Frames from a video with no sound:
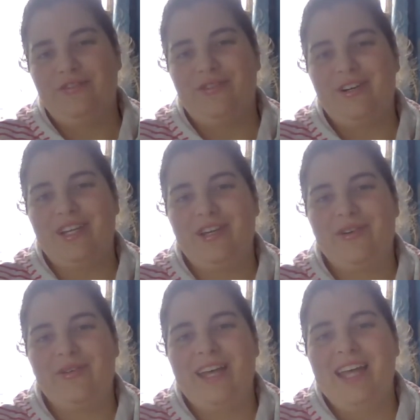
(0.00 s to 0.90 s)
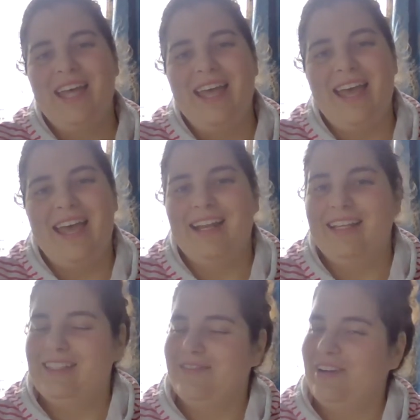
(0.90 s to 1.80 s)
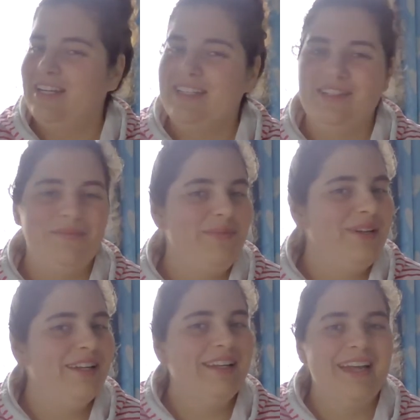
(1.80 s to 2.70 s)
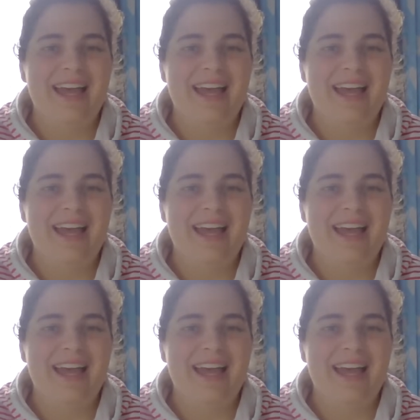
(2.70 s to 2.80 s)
for you and it's very simple